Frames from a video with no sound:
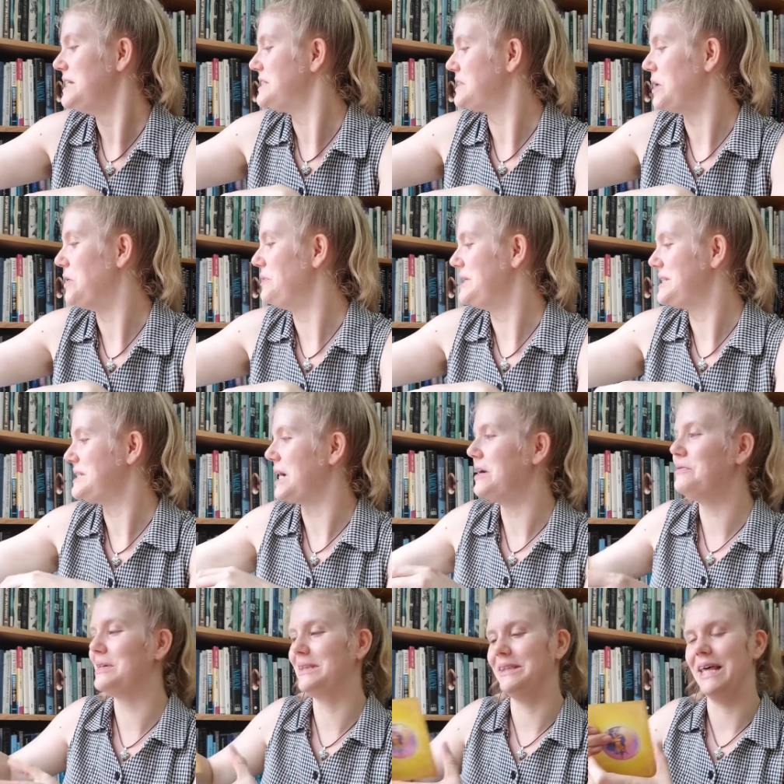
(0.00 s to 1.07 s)
so we start
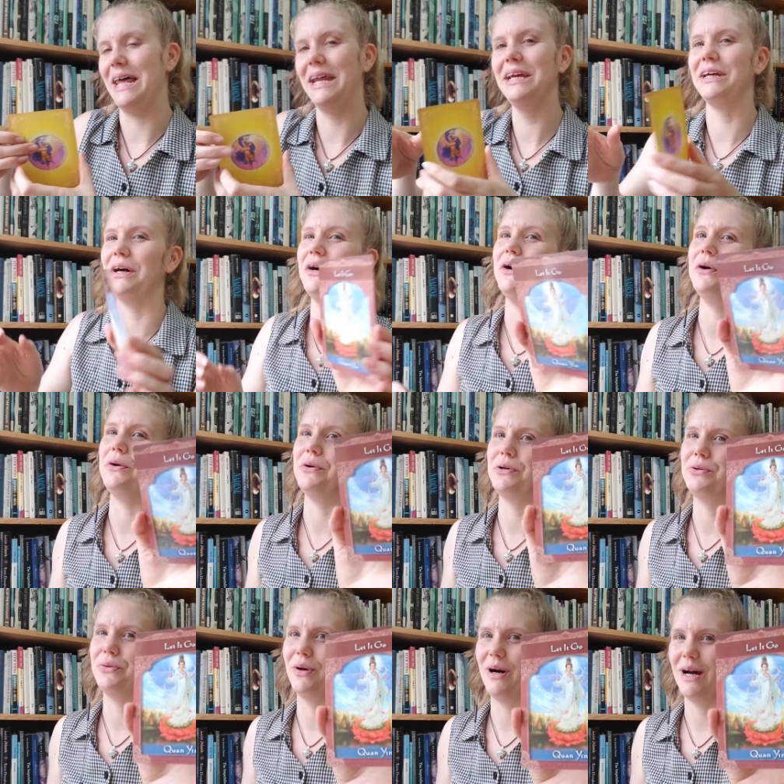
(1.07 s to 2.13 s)
with let it go,
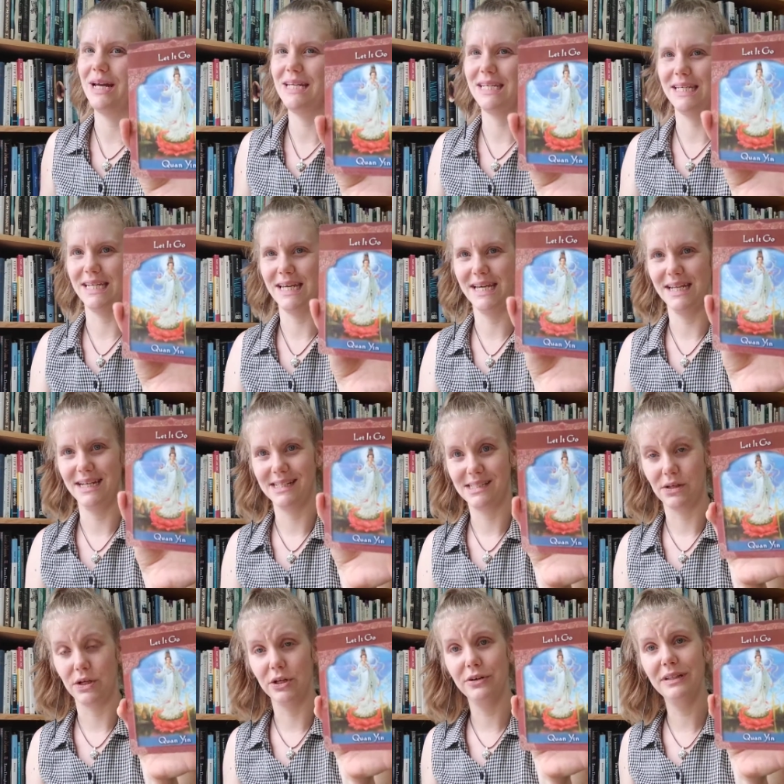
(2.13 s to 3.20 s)
Kuan Yin.
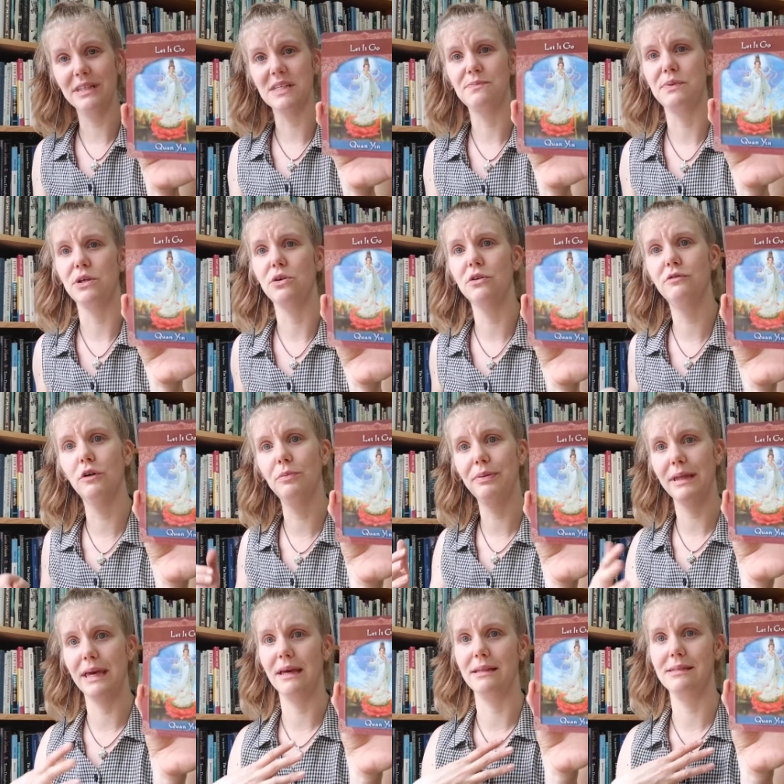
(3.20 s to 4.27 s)
So you're in this beautiful
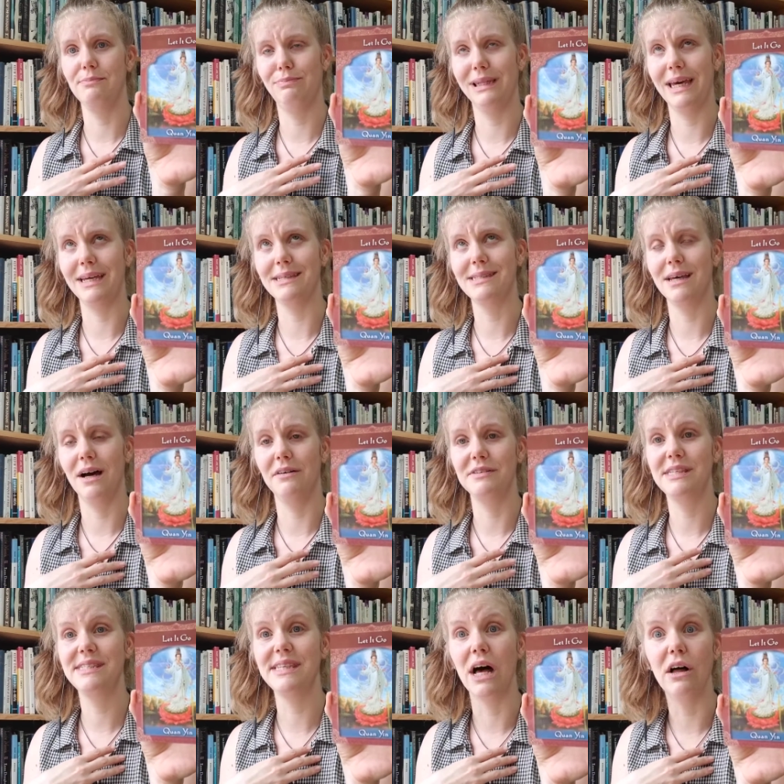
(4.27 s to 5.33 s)
place place of
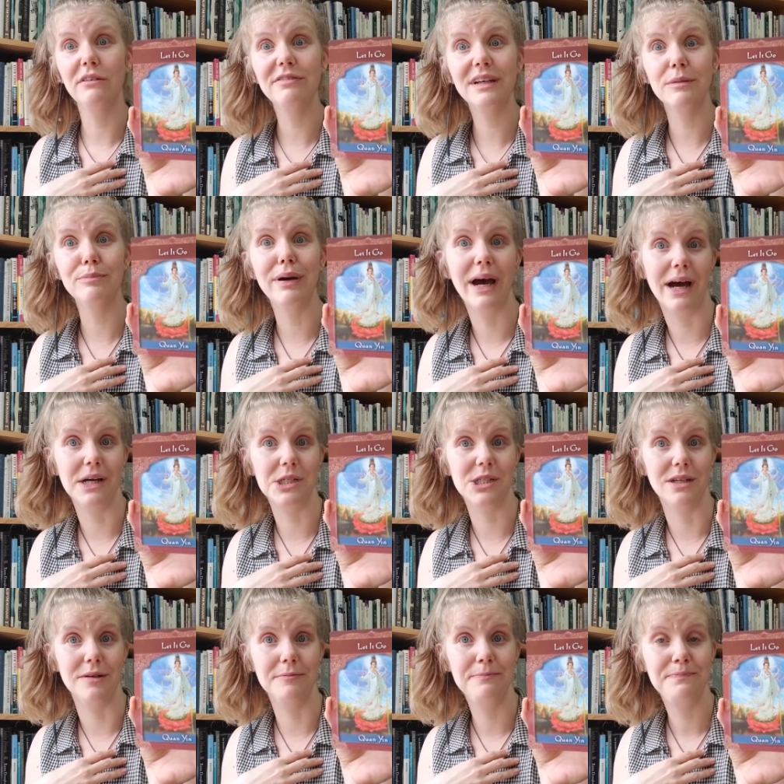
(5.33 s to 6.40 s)

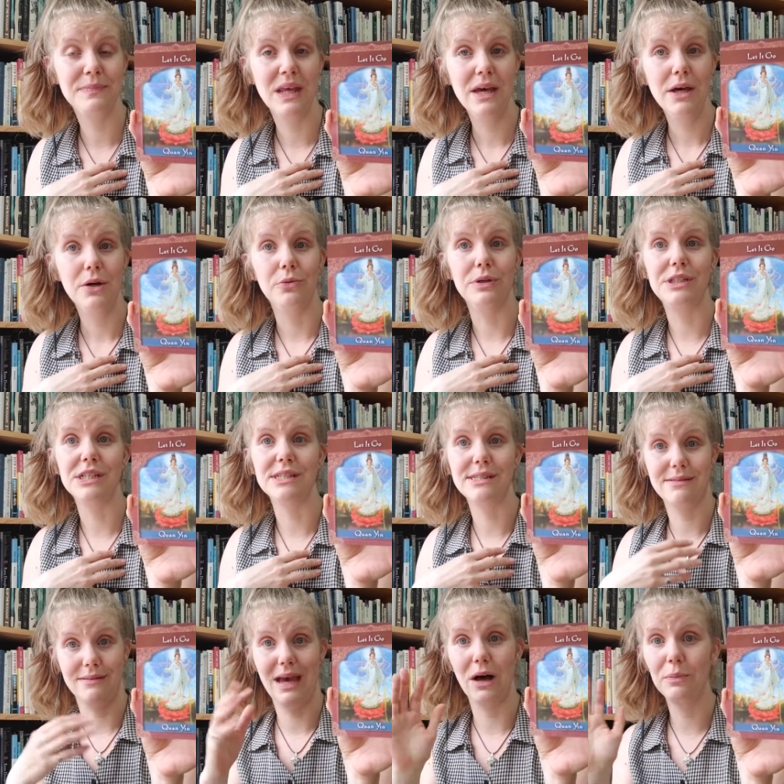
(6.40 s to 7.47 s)
self-compassion, which
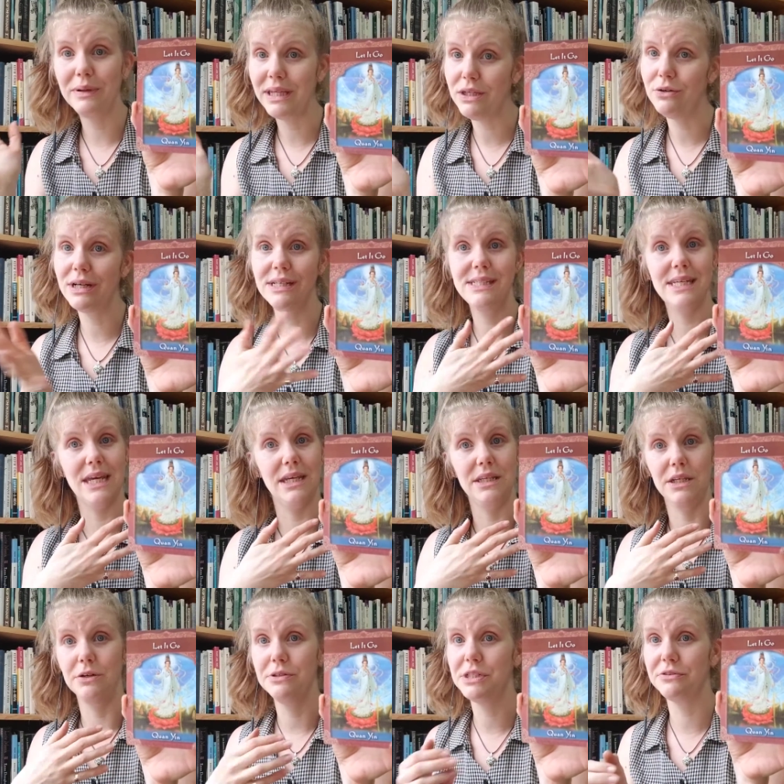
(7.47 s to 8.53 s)
is helping you
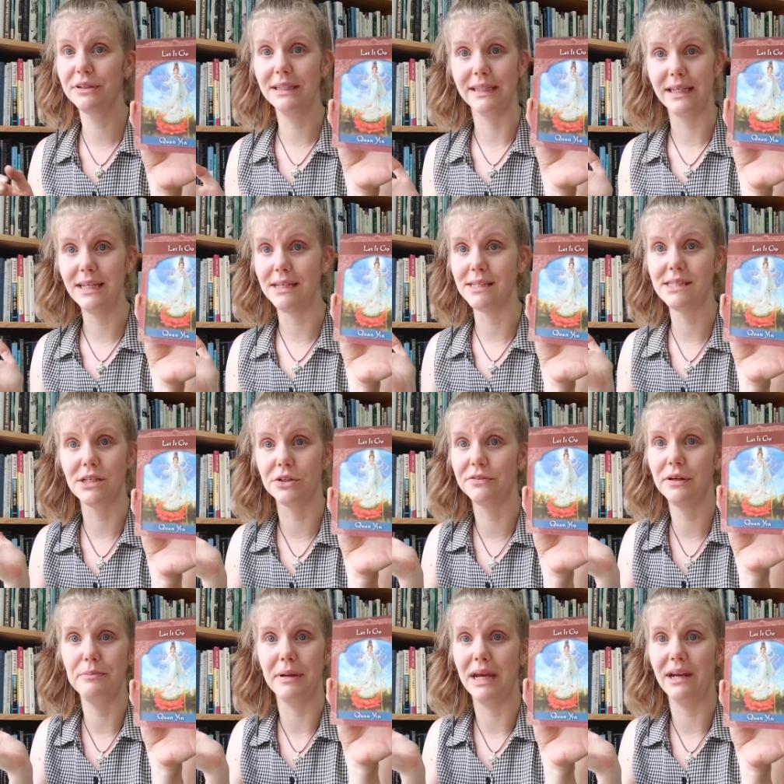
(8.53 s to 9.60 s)
continue to release your
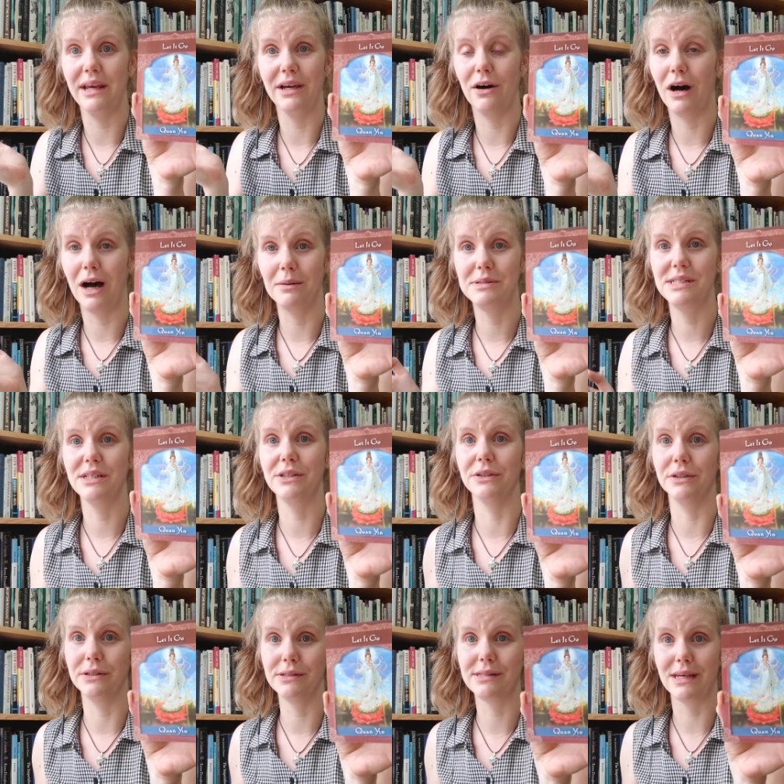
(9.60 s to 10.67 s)
remaining
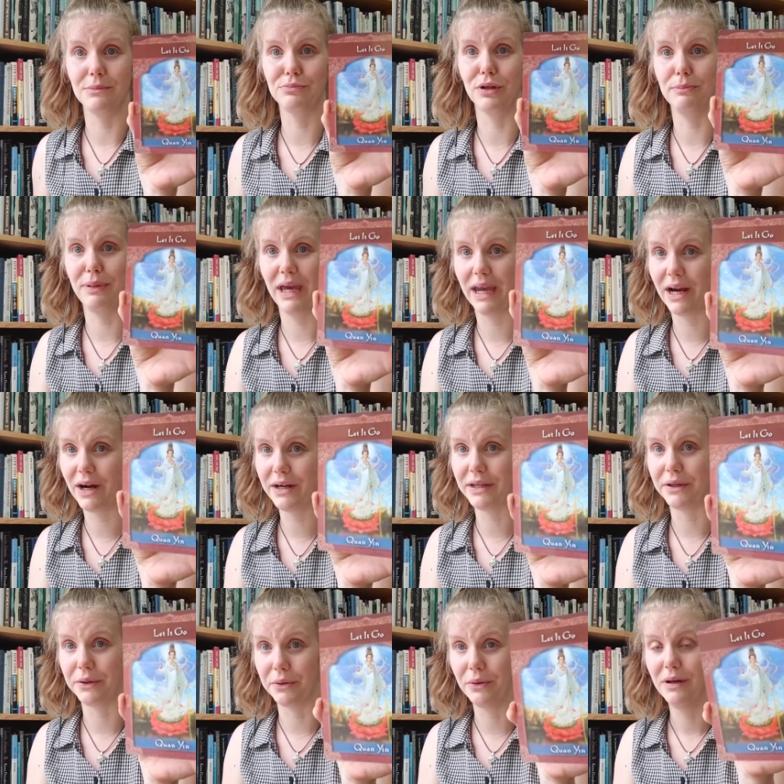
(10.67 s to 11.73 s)
obstacles and prepare
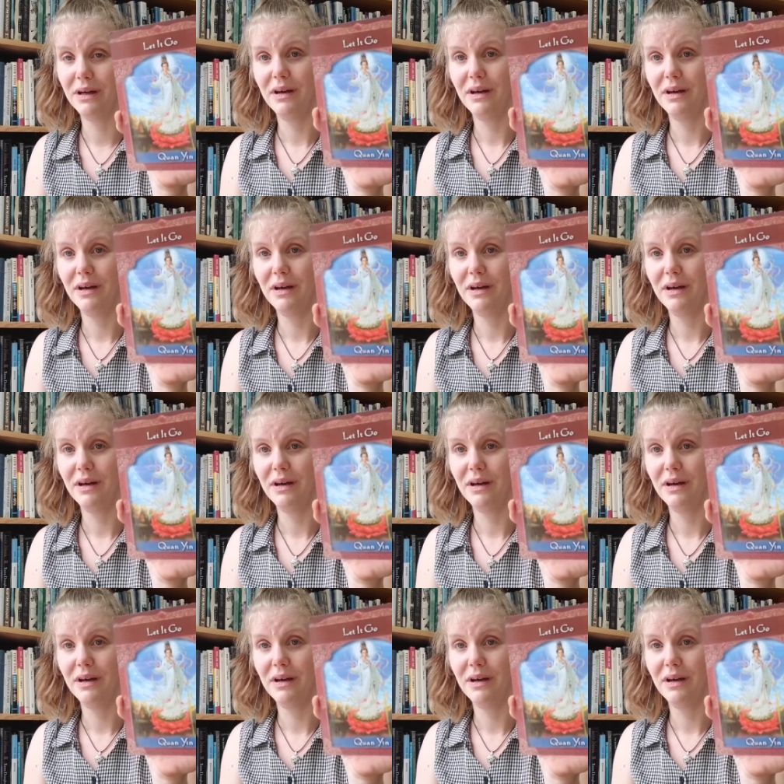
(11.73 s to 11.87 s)
you